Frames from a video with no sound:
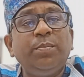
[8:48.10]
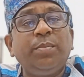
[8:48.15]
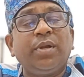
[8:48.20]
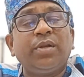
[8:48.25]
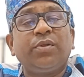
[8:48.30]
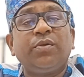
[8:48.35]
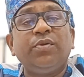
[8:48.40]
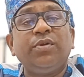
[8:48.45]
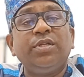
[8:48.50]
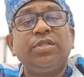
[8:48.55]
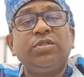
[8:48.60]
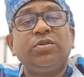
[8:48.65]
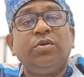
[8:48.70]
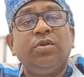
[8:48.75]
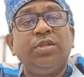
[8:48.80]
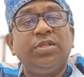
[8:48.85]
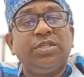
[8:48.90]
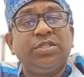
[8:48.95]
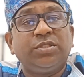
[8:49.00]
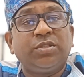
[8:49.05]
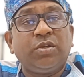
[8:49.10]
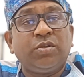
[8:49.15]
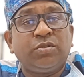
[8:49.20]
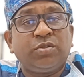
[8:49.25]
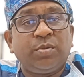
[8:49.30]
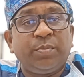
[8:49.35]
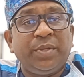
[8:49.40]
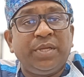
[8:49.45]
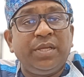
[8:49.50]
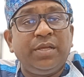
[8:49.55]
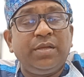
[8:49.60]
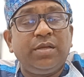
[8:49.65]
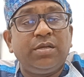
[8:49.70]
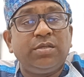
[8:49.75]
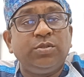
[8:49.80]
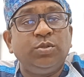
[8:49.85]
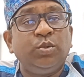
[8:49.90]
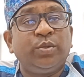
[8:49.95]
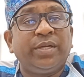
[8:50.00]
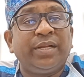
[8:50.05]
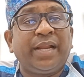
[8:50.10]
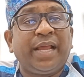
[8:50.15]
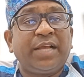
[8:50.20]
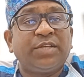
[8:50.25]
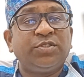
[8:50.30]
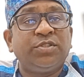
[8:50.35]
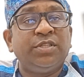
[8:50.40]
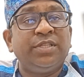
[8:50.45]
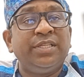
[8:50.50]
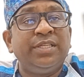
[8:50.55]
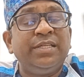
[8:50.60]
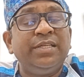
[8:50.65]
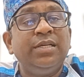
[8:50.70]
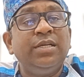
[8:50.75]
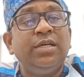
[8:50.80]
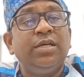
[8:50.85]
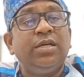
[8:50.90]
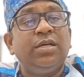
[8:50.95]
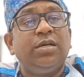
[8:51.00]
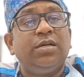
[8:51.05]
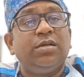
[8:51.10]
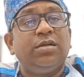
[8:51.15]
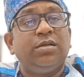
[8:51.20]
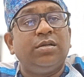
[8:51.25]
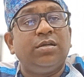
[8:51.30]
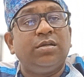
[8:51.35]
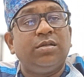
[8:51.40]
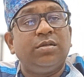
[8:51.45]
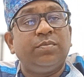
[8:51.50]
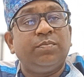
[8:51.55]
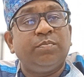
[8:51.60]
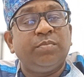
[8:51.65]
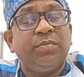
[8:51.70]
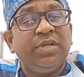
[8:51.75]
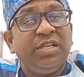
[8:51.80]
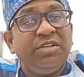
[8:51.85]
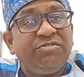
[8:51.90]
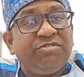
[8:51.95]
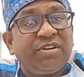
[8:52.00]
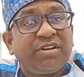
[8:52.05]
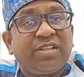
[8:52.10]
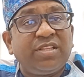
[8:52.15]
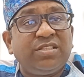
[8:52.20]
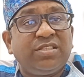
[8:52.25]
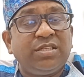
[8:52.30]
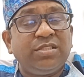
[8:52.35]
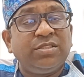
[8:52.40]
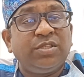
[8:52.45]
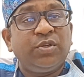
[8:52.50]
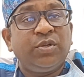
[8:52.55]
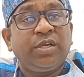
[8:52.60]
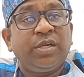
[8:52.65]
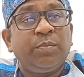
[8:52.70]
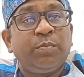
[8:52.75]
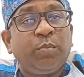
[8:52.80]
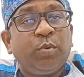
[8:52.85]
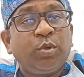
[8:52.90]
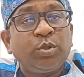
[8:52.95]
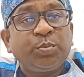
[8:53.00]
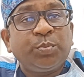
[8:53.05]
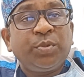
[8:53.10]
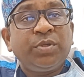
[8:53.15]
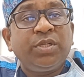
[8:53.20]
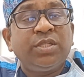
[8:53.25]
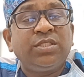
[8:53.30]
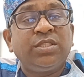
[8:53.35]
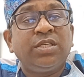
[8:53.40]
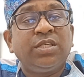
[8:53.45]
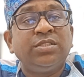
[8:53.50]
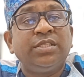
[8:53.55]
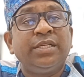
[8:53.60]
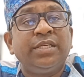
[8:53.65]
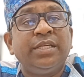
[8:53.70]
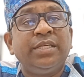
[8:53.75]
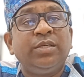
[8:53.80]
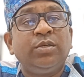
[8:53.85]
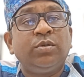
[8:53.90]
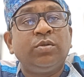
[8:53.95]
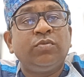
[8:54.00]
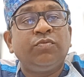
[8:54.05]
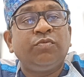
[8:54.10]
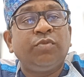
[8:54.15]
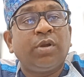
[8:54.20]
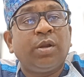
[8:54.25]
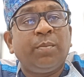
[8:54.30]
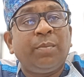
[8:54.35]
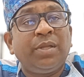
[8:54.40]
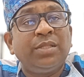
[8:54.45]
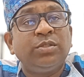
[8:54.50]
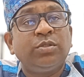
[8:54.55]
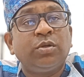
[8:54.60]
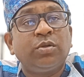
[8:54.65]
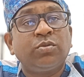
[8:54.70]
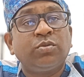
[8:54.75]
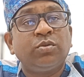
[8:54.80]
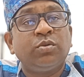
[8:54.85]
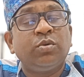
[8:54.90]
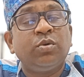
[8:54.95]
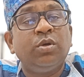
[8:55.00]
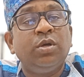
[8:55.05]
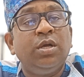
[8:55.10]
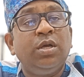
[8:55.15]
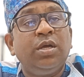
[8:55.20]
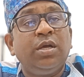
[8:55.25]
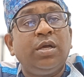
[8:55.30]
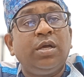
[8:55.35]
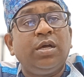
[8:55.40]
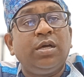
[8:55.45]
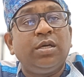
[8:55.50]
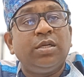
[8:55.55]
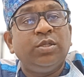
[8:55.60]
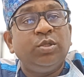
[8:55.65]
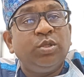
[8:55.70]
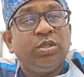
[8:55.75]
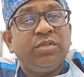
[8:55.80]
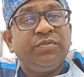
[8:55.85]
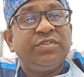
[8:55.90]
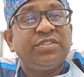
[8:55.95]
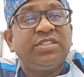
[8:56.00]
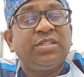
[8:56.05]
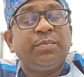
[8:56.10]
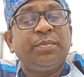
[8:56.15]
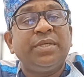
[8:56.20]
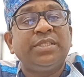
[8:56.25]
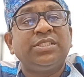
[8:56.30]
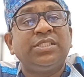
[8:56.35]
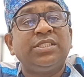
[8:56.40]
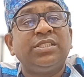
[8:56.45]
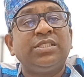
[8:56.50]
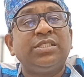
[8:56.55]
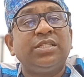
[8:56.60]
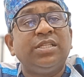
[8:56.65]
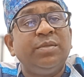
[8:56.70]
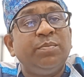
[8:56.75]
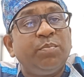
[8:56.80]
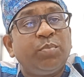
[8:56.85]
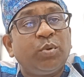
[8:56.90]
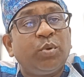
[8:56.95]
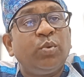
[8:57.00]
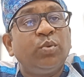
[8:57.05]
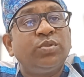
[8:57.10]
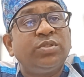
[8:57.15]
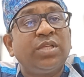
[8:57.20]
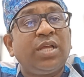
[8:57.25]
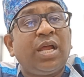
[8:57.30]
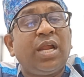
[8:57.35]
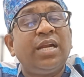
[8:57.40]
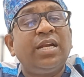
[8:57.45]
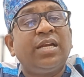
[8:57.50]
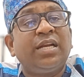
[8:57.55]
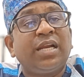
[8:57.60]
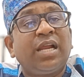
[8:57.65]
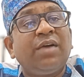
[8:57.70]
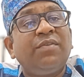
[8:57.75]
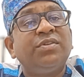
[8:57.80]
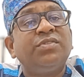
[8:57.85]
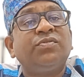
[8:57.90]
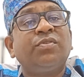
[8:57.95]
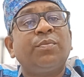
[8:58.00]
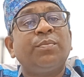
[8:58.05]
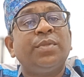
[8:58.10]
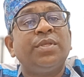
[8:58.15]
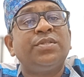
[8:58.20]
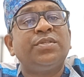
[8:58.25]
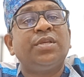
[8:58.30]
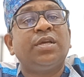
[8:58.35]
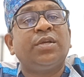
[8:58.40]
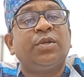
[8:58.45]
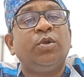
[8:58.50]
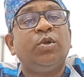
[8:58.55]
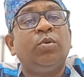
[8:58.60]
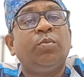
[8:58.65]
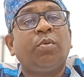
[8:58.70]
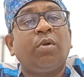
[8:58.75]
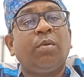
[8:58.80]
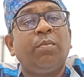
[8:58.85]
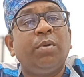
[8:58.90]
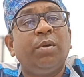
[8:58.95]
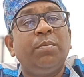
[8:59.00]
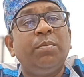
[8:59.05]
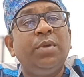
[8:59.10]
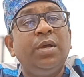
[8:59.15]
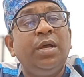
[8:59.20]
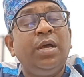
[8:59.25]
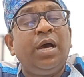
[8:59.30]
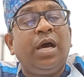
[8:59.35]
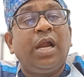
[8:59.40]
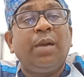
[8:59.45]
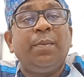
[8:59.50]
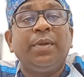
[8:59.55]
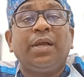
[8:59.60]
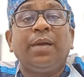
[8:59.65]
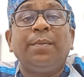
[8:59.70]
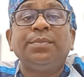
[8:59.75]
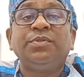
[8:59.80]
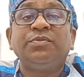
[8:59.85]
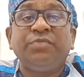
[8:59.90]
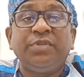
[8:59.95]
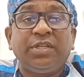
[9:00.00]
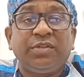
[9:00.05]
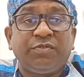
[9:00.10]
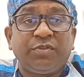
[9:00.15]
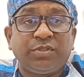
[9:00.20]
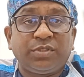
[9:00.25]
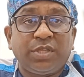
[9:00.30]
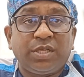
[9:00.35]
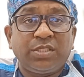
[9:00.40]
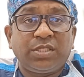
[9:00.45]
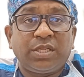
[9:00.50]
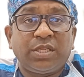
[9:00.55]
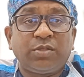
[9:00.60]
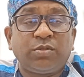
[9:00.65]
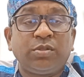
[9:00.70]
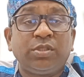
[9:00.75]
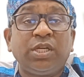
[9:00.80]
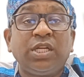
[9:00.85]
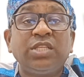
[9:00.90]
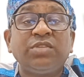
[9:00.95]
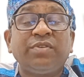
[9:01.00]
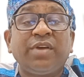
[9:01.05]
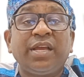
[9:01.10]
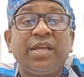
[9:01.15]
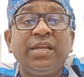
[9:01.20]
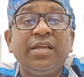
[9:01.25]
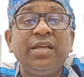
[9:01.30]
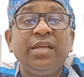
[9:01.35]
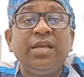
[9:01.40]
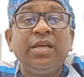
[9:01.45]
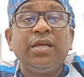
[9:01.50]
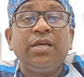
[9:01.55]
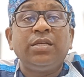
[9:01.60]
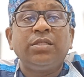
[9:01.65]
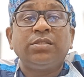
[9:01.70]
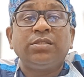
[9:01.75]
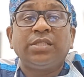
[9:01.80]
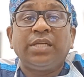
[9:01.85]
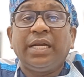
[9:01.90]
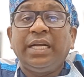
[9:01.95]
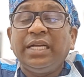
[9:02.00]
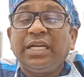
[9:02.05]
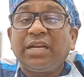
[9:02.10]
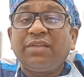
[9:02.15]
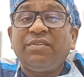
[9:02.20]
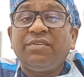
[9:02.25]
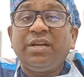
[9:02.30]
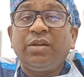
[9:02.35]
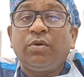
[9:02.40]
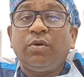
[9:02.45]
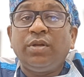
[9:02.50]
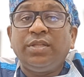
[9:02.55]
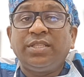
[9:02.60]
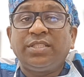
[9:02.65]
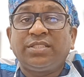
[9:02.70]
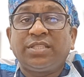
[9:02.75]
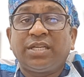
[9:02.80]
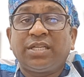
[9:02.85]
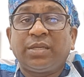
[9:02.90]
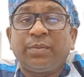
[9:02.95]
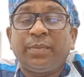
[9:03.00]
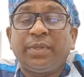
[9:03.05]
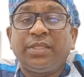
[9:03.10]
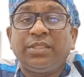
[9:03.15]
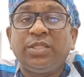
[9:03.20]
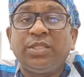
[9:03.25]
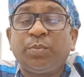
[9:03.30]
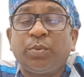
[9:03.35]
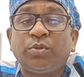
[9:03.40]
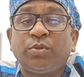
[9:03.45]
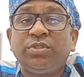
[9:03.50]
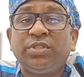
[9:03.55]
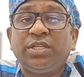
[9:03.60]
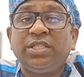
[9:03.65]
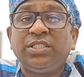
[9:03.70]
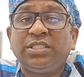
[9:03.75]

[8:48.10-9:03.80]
percutaneous cholecystostomy, you can actually defer the surgery. You can postpone the surgery for a month or so, during which the patient improves and recovers from this acute problem and becomes fit for surgery. So that is why an interval cholecystectomy. This procedure is